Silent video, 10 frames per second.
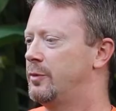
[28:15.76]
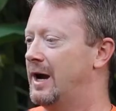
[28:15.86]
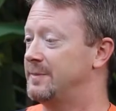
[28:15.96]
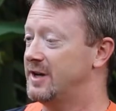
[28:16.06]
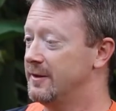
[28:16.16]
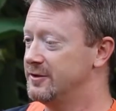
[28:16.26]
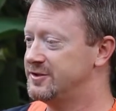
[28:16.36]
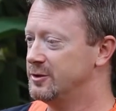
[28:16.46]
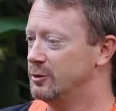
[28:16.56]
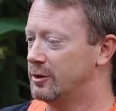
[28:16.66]
Perhaps
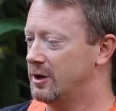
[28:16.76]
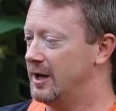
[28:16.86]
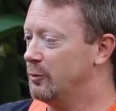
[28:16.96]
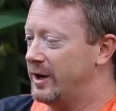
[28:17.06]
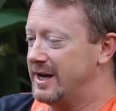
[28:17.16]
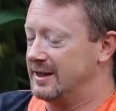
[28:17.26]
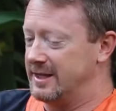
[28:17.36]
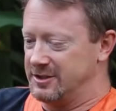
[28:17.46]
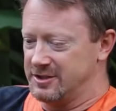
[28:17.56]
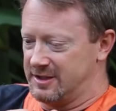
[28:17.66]
others who are
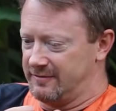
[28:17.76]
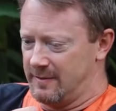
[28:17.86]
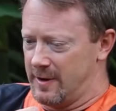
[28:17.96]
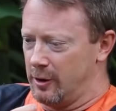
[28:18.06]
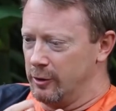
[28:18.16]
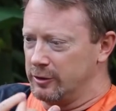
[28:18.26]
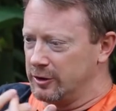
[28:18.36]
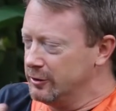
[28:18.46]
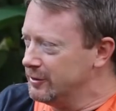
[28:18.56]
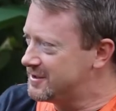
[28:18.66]
unwittingly, just from their own
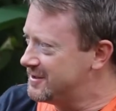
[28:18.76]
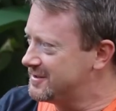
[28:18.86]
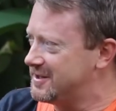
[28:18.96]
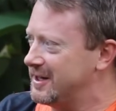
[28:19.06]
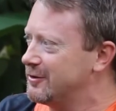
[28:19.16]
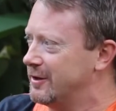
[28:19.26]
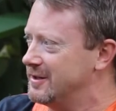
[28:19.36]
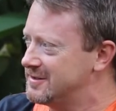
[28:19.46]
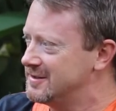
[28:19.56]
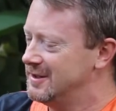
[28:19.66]
cluelessness and
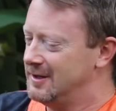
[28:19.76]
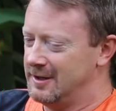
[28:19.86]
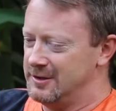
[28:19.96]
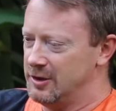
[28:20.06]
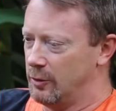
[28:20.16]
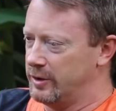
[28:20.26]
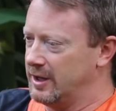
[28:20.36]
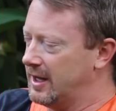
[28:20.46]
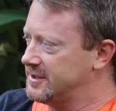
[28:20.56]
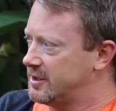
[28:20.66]
ignorance, don't
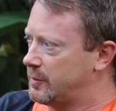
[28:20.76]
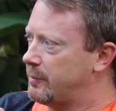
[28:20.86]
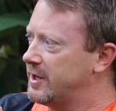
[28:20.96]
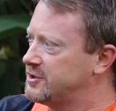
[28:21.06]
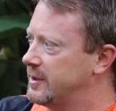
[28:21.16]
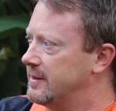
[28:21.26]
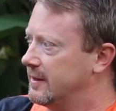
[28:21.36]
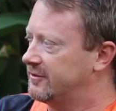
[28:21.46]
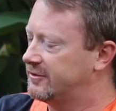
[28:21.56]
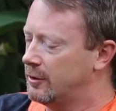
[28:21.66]
realize they're perpetuating
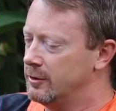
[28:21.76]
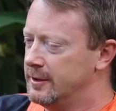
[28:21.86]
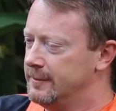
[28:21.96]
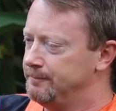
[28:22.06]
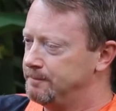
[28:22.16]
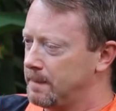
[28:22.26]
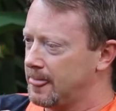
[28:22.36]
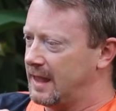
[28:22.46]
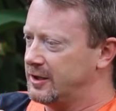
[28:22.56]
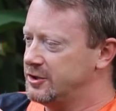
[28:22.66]
this. So
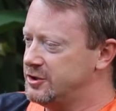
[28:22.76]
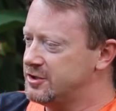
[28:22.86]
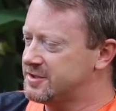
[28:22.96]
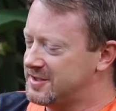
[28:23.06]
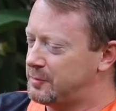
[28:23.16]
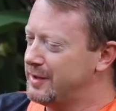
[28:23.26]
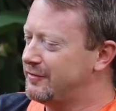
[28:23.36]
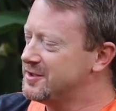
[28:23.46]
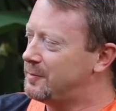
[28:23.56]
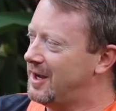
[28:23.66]
could you just, as
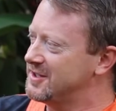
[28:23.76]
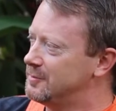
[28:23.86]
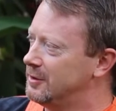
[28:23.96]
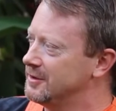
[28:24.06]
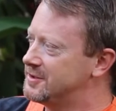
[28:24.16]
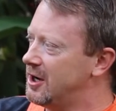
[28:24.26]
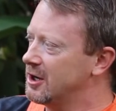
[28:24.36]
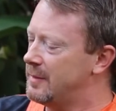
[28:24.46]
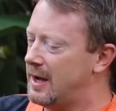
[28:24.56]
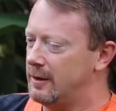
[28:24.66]
briefly as possible,
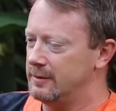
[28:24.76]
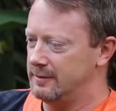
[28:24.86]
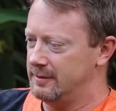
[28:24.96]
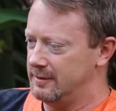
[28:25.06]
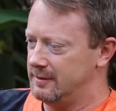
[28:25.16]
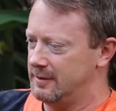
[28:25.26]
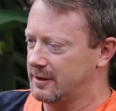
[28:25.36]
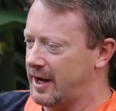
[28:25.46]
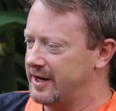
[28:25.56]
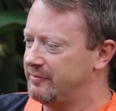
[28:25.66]
talk about the
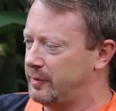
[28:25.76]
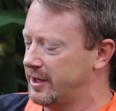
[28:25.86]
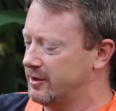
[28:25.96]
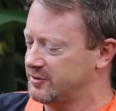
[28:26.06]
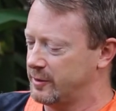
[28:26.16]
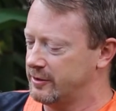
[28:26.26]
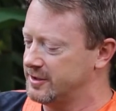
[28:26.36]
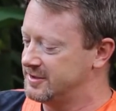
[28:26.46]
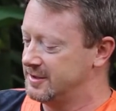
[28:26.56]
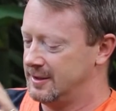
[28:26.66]
kind of players, whether
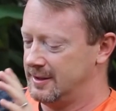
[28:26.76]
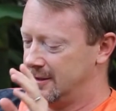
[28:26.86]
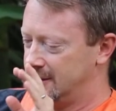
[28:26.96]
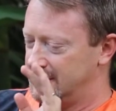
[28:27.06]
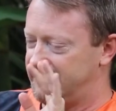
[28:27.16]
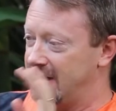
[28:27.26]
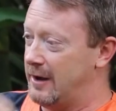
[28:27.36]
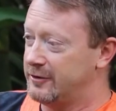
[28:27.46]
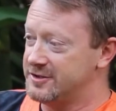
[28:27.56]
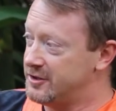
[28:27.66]
it's
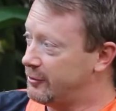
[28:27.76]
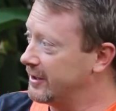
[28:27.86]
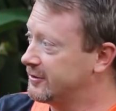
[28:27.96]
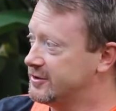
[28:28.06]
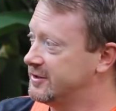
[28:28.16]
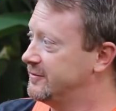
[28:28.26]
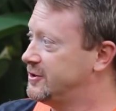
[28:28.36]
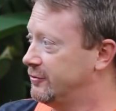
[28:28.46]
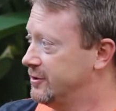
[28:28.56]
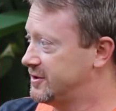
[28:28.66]
founders and directors of
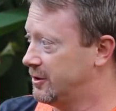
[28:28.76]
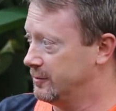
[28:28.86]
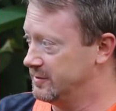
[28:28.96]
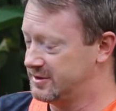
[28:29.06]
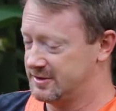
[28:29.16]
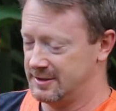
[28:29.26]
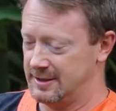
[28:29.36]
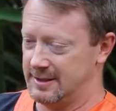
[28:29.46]
children's homes,